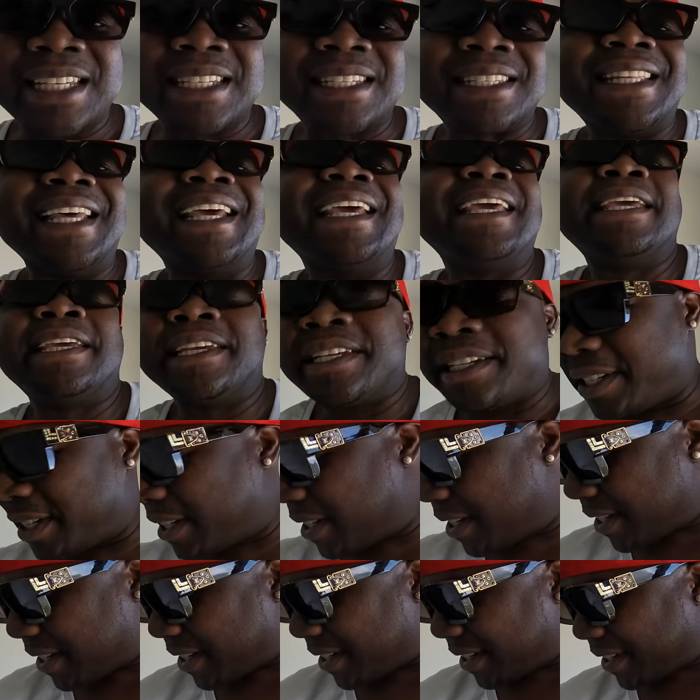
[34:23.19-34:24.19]
is the
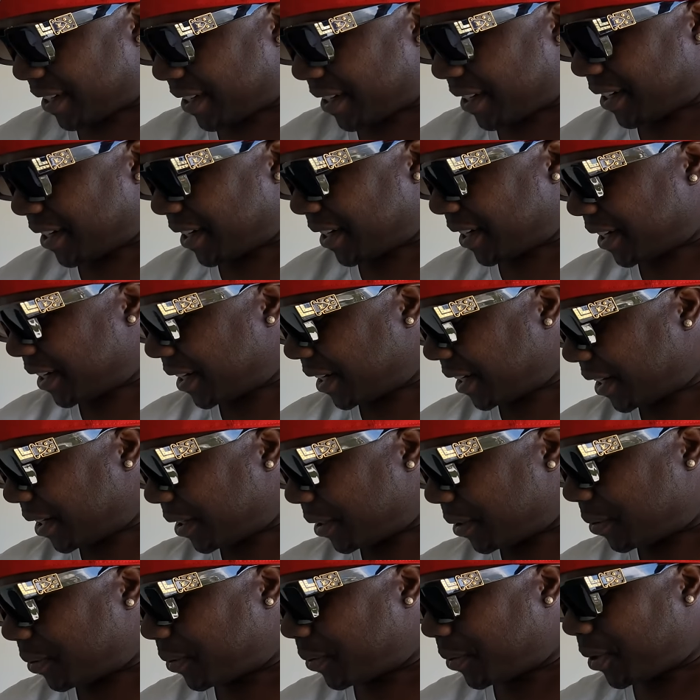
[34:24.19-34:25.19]
ish.
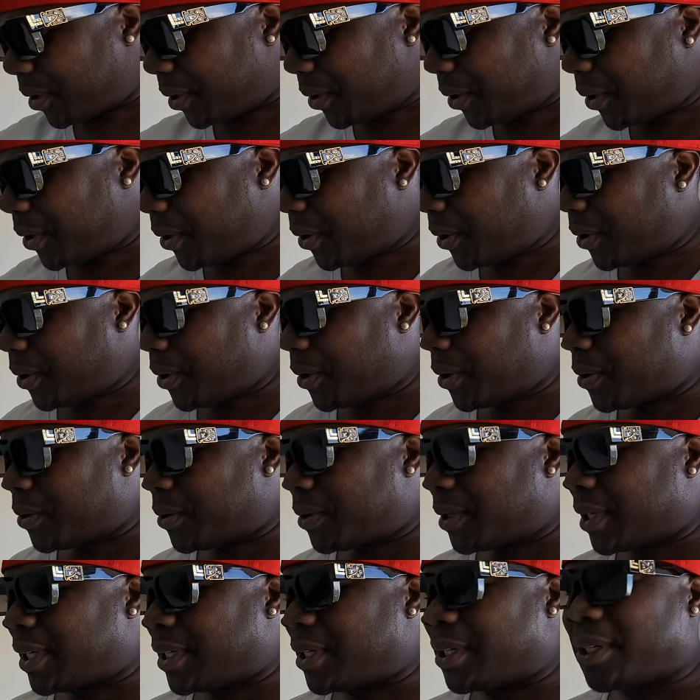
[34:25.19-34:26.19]

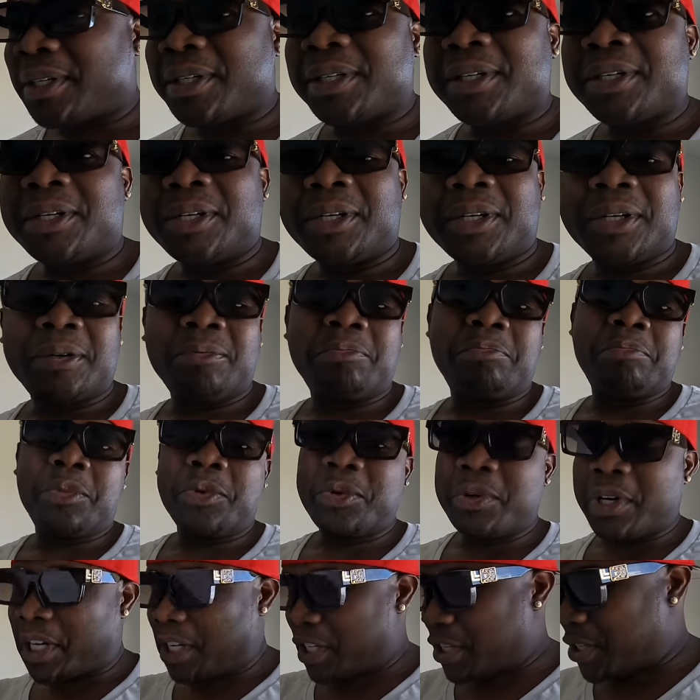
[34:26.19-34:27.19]
Whoa,
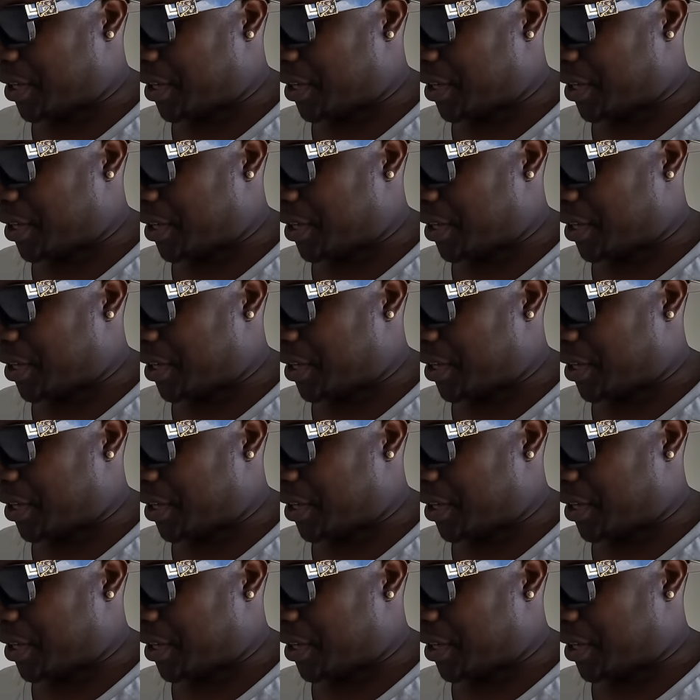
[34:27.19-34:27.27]
more